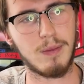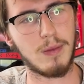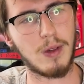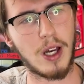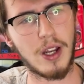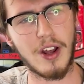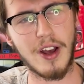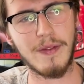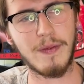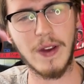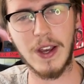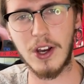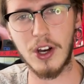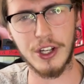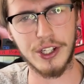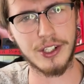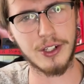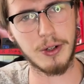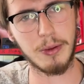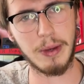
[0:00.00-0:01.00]
I don't think
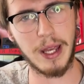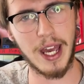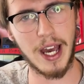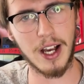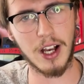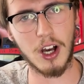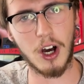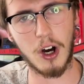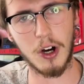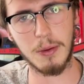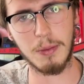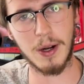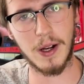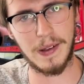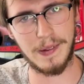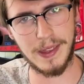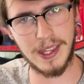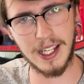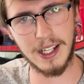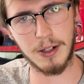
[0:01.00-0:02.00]
Costa will be out cold, but
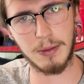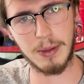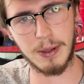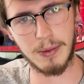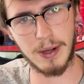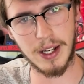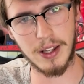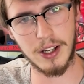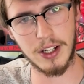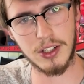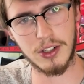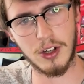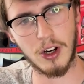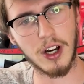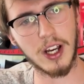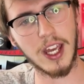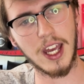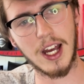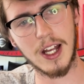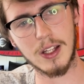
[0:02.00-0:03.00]
I think it'll be one of those
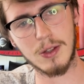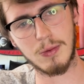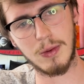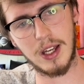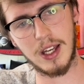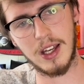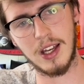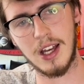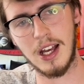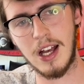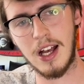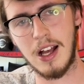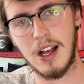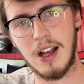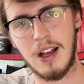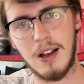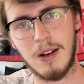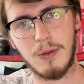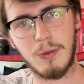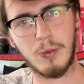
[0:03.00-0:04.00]
knockouts where
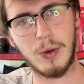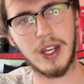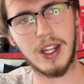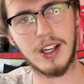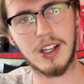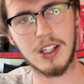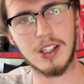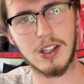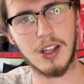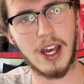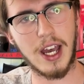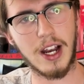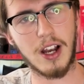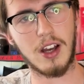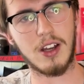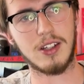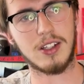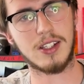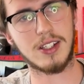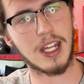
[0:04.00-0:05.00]
Whittaker's like
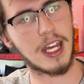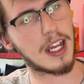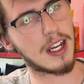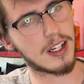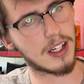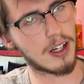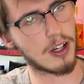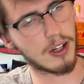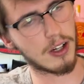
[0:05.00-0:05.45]
standing